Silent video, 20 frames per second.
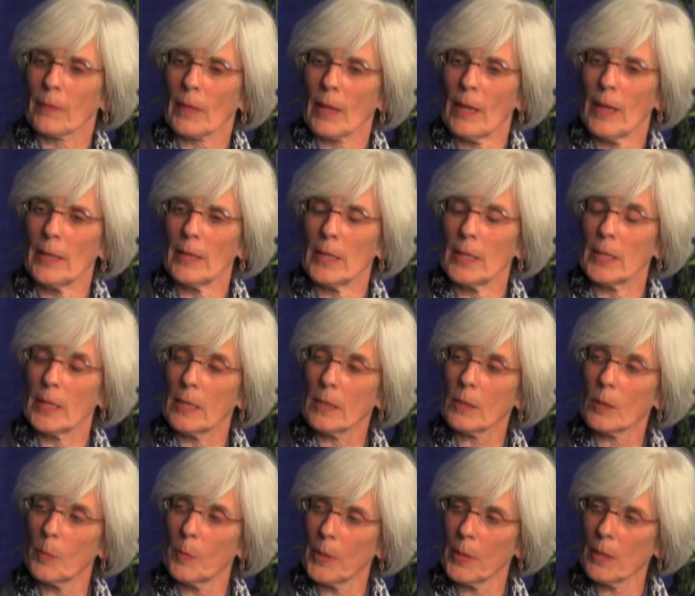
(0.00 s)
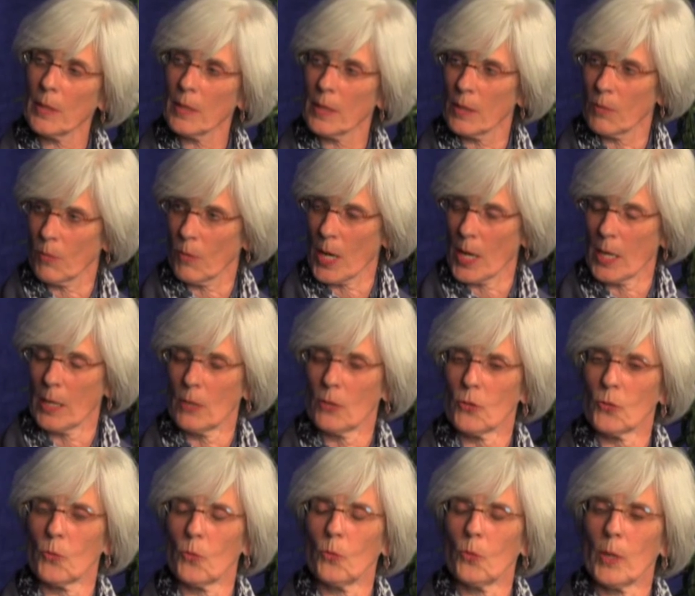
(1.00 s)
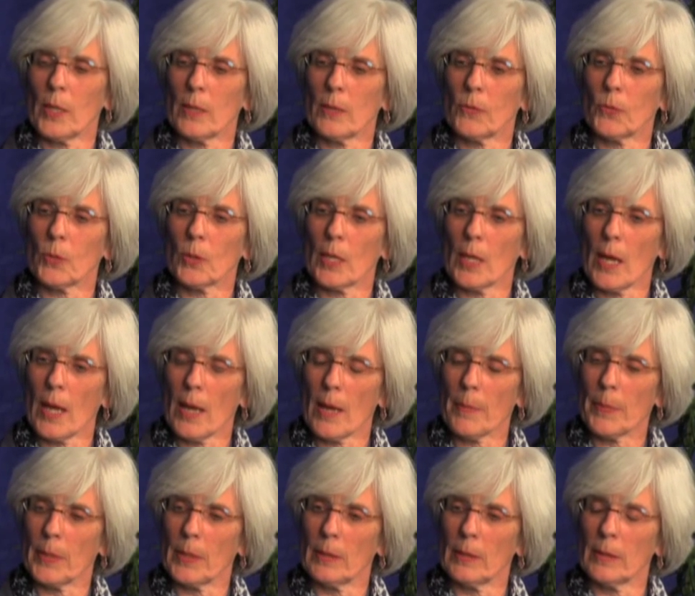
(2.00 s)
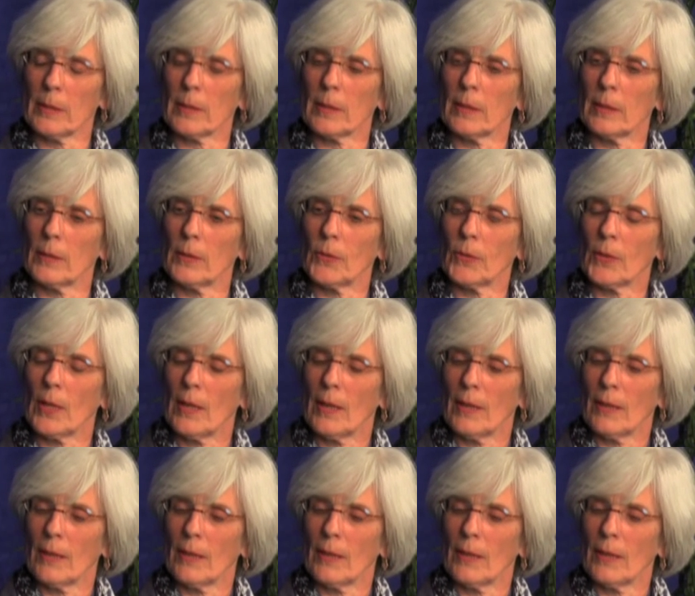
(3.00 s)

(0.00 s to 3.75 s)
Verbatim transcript: And in the disability range, what has really happened is